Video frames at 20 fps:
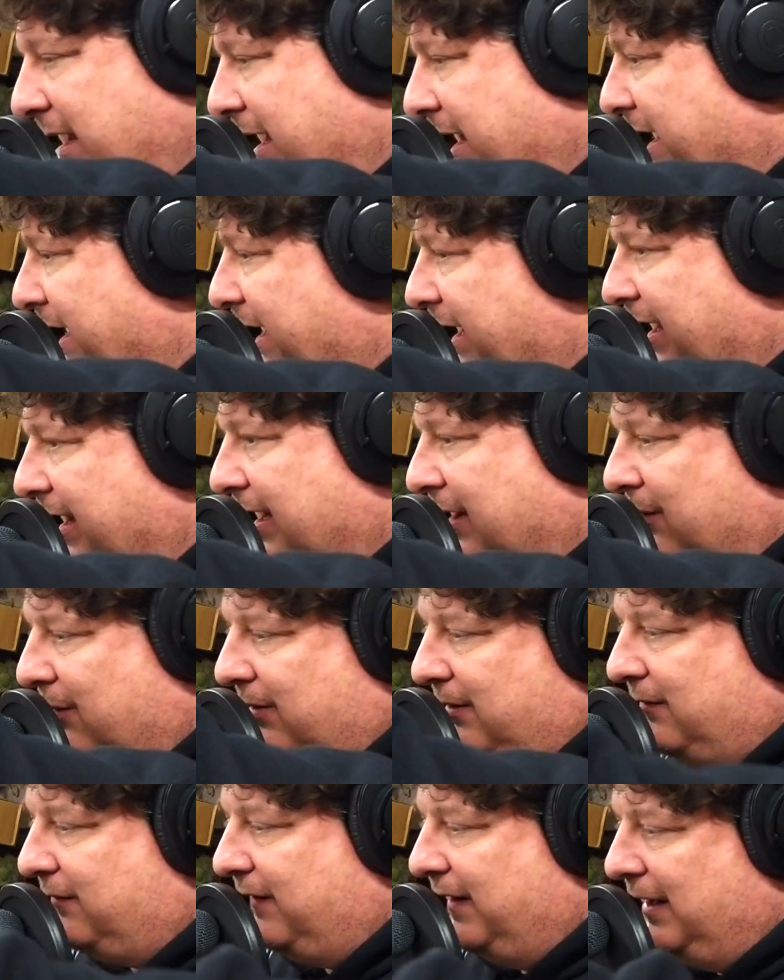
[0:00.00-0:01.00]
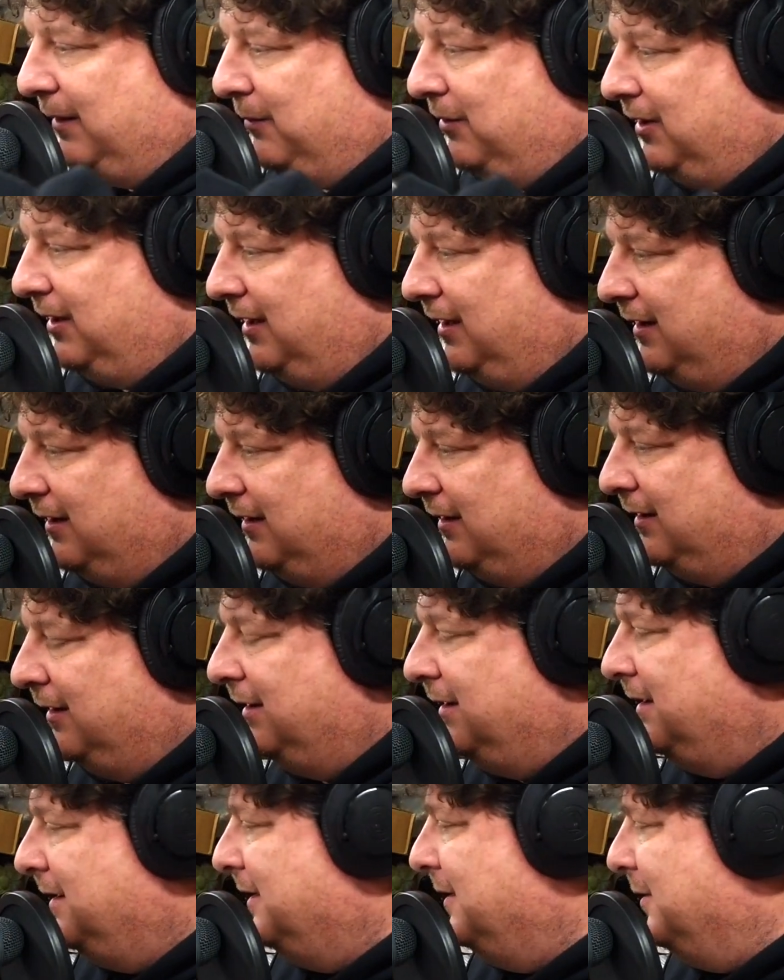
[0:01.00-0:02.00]
like kind of hanging out with her family, and
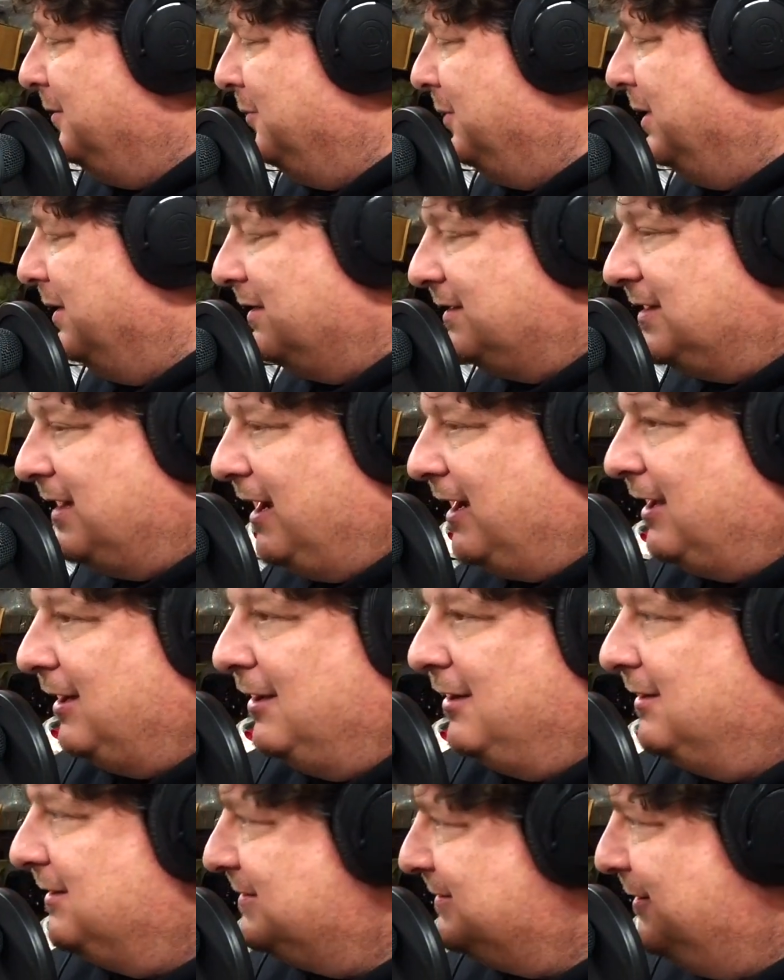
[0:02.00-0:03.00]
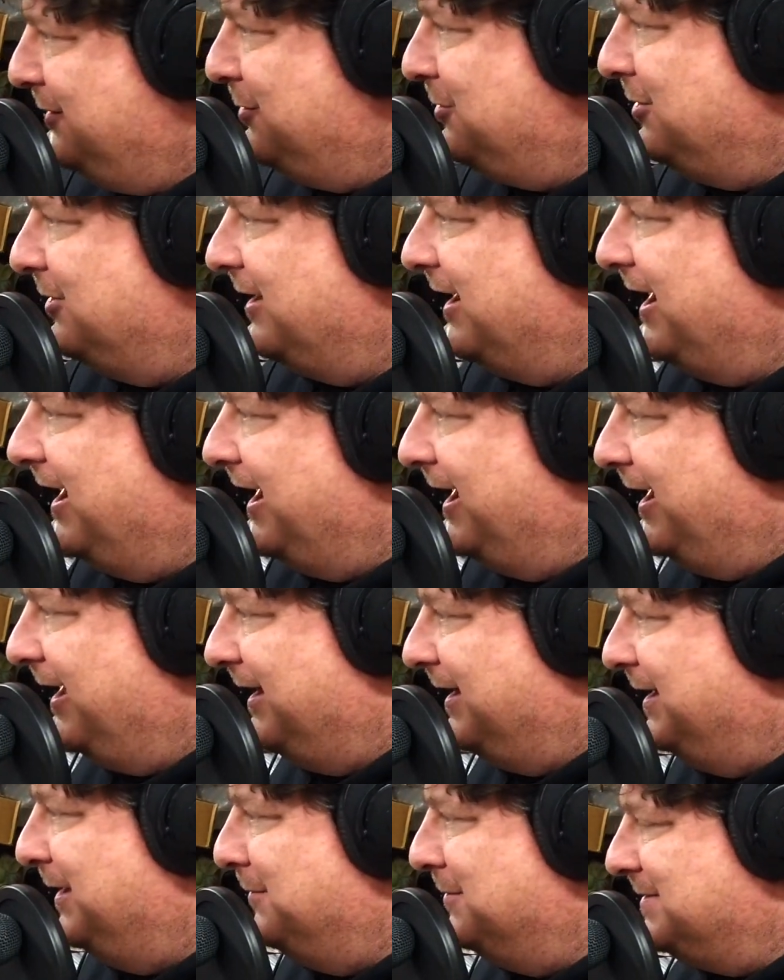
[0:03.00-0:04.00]
we were talking to this local guy,
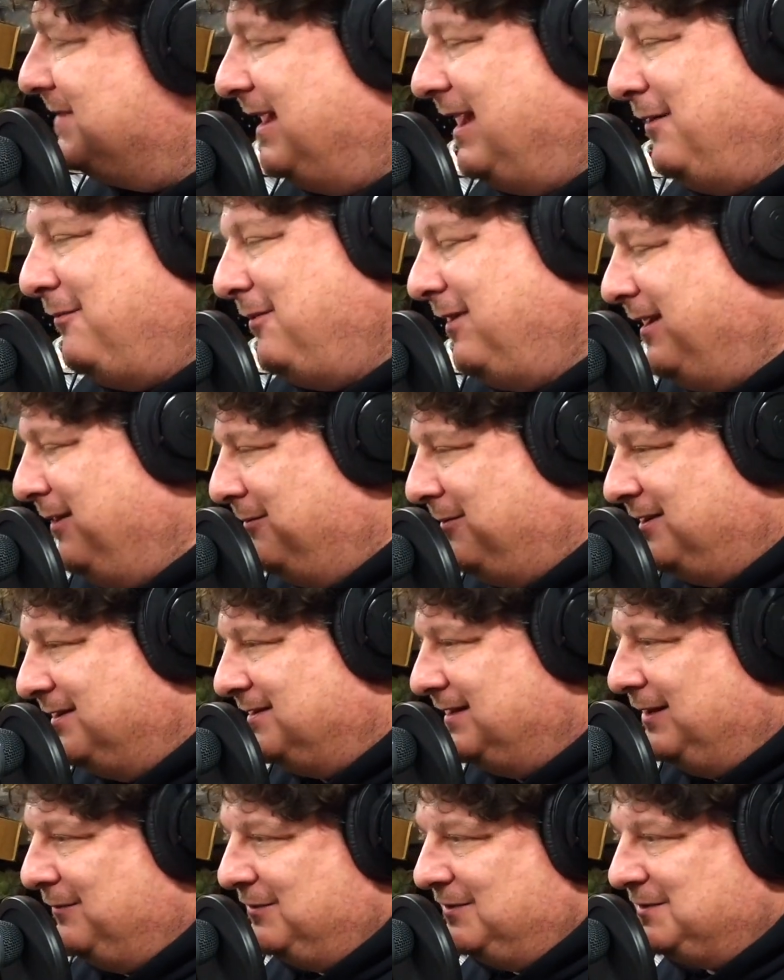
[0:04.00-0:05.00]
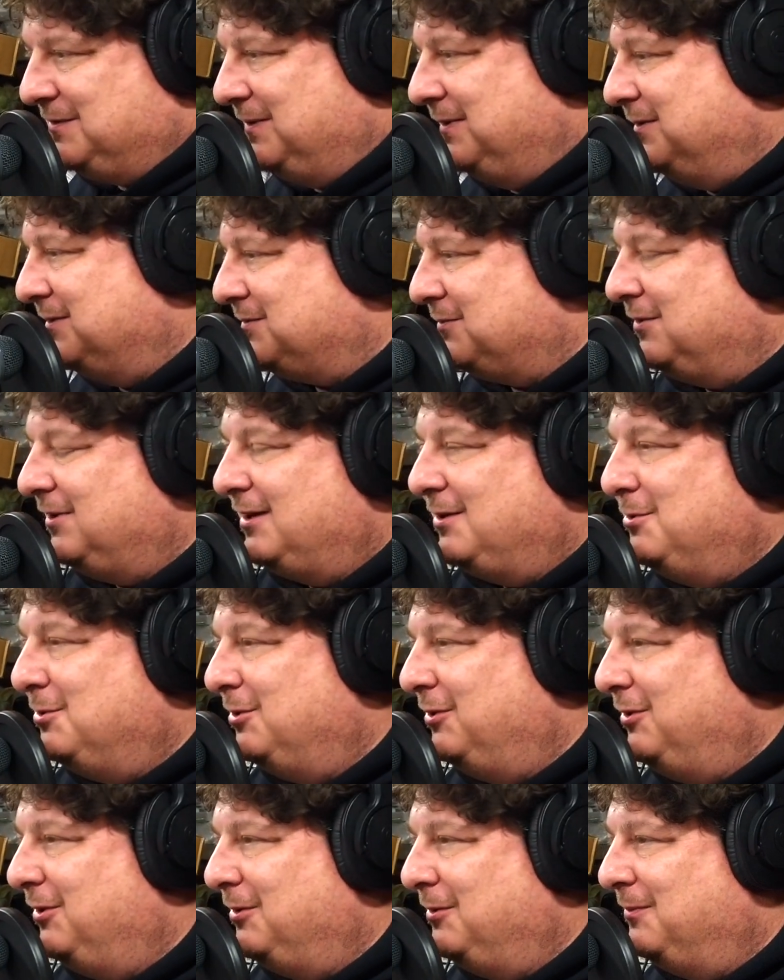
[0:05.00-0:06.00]
and I forget what his name was. He was a really
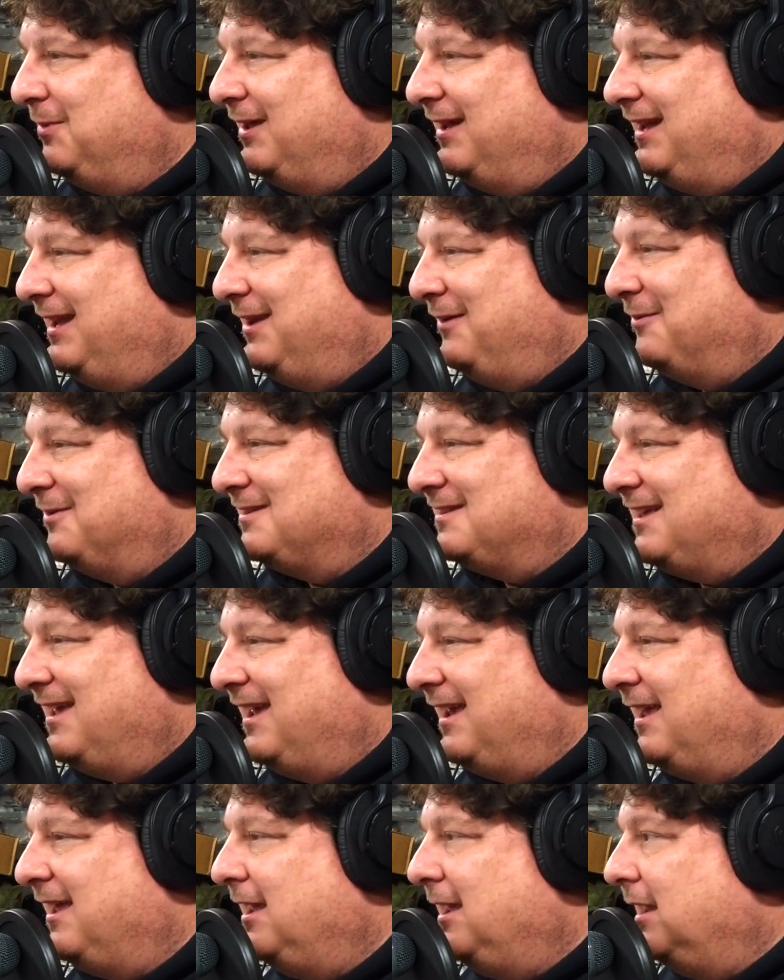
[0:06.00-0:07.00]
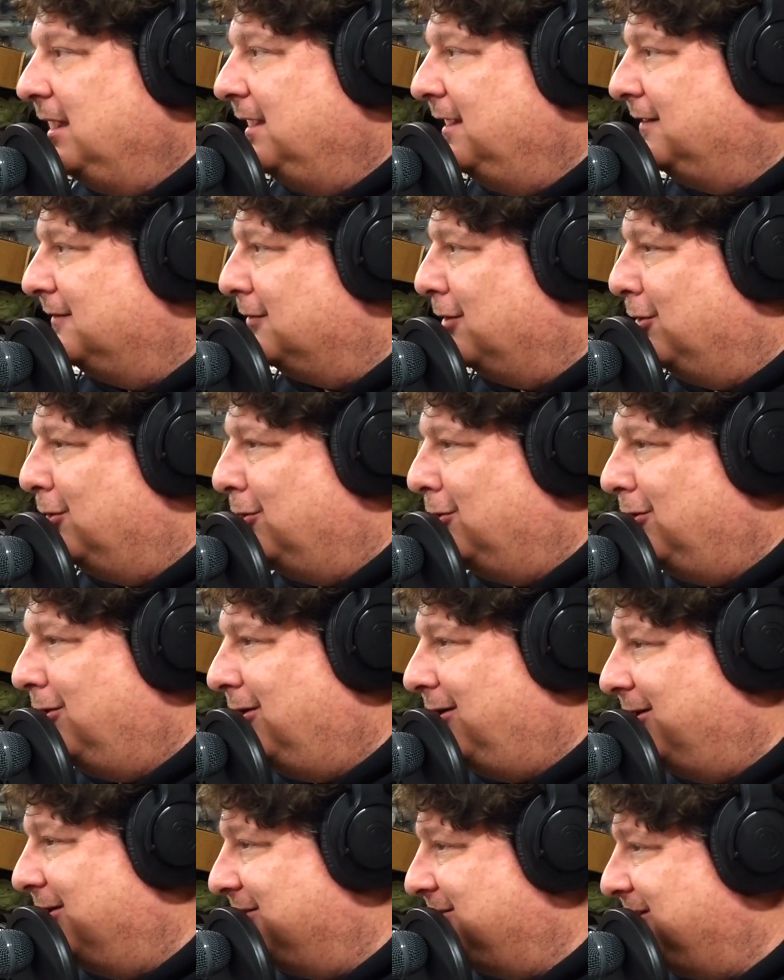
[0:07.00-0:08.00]
cool dude, but he's all,